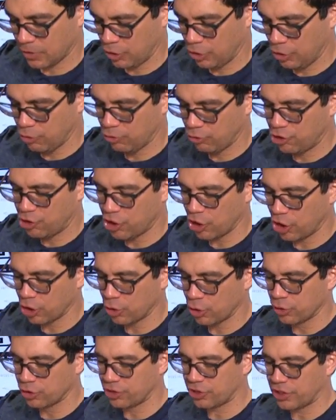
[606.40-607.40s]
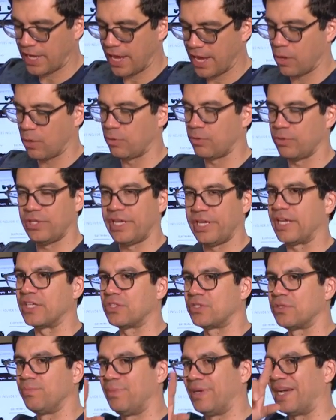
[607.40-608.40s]
Use Jungle Scout,
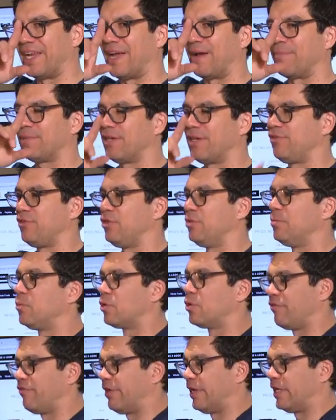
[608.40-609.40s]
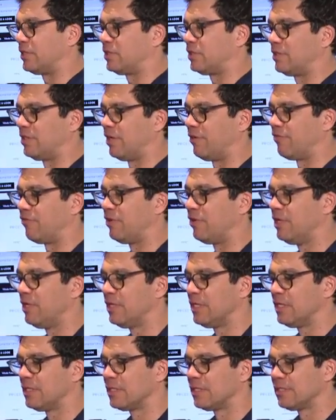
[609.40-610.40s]
yes, but I'm giving you more advanced stuff.
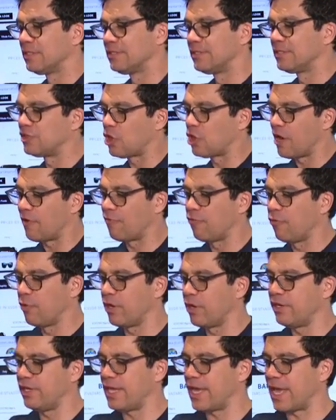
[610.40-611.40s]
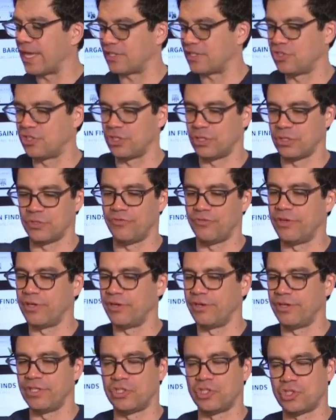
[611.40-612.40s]
Software, yes, there's
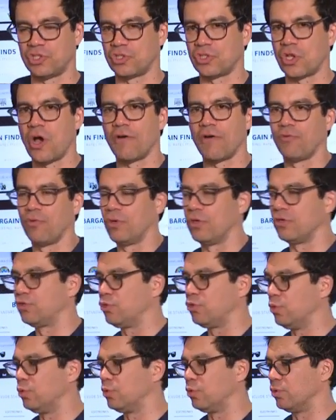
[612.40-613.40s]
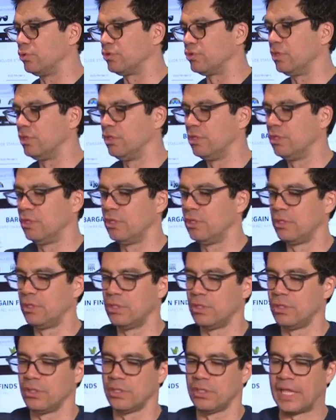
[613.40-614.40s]
various software tools
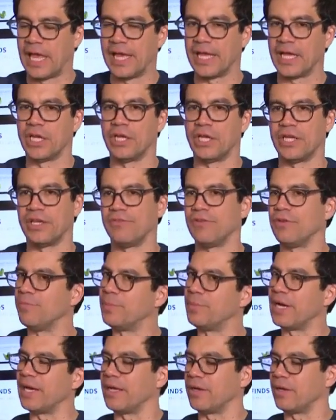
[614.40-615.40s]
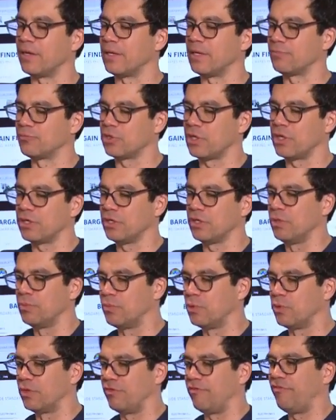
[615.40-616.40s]
that gonna give you, but I'm trying to go
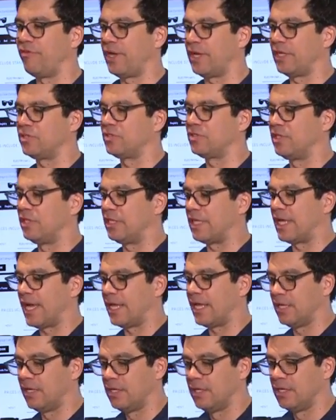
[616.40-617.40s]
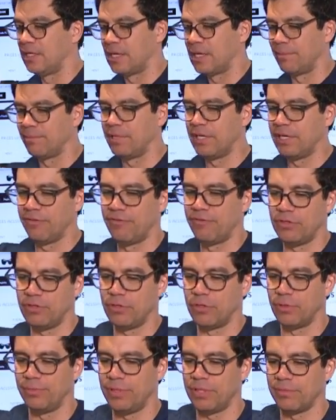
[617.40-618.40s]
more advanced than that. I'm giving,
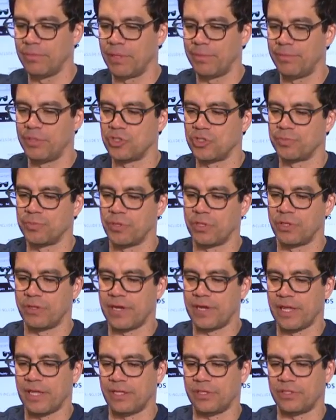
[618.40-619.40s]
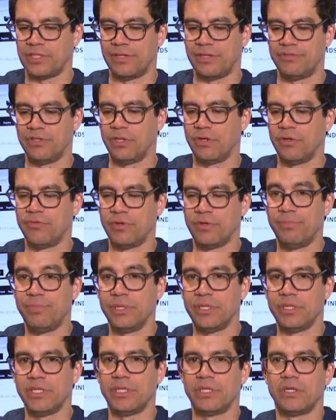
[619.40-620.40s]
you know, me and my business partner Alex have done over a
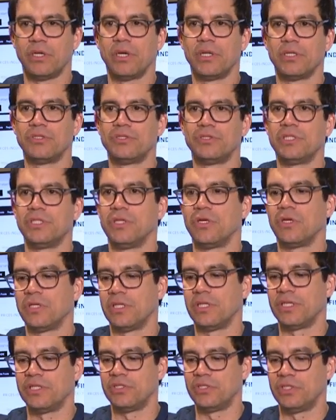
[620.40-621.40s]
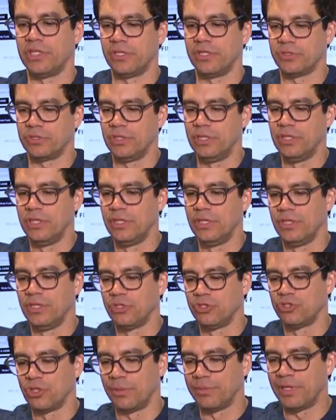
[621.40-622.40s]
billion dollars in online sales.
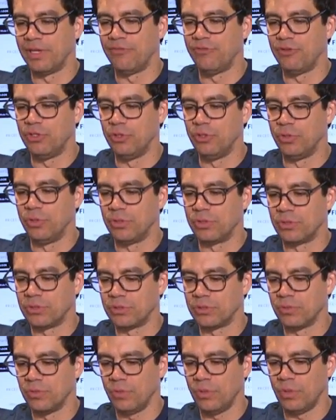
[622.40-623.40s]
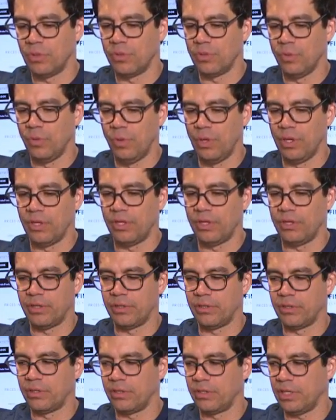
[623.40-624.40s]
So I'm giving you what
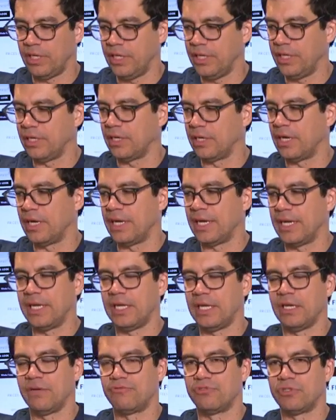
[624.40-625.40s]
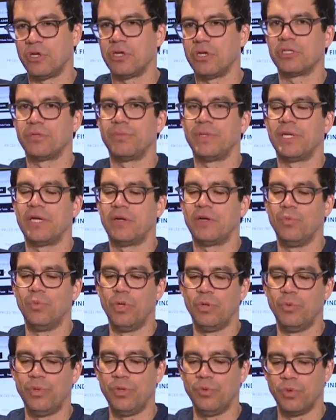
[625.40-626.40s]
he and I have talked about,
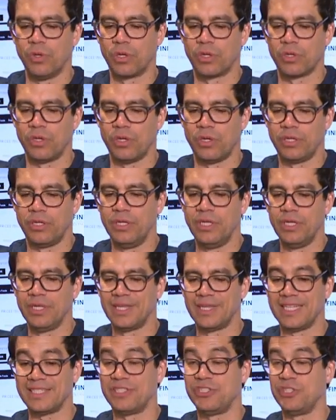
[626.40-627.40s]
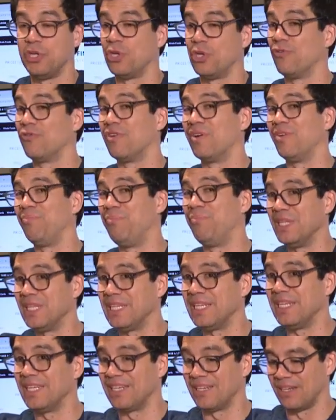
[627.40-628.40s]
what we work on, that's done over a
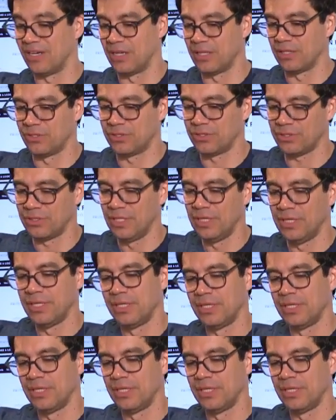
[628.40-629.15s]
billion dollars.